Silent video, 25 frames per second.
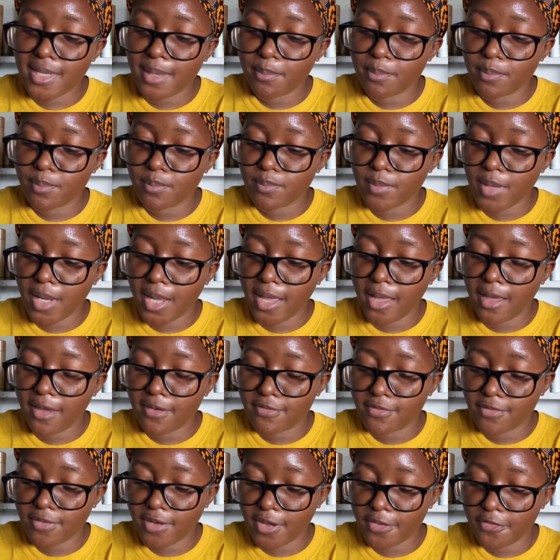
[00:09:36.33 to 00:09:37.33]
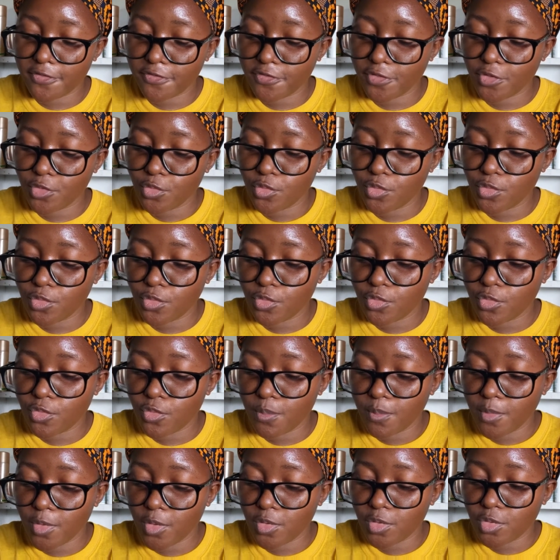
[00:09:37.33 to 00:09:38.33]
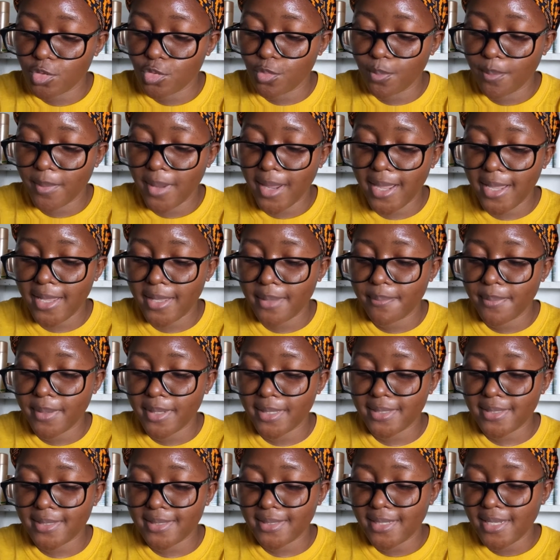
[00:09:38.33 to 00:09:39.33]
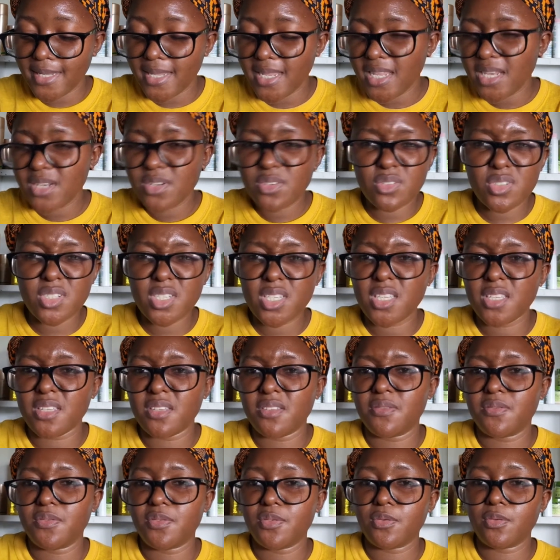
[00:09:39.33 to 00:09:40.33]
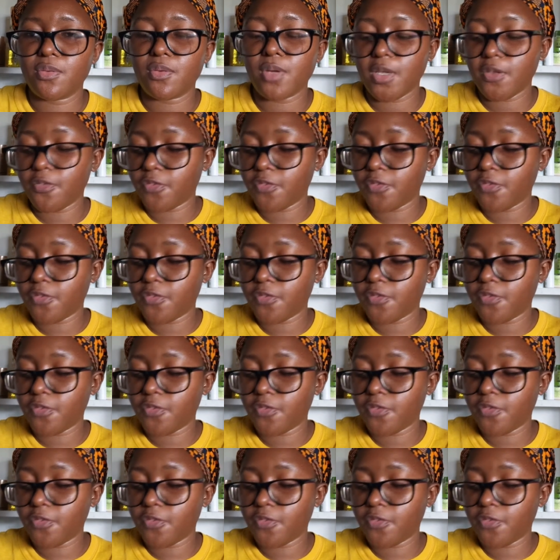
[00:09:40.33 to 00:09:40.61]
I have a few more to buy, but not kivyo.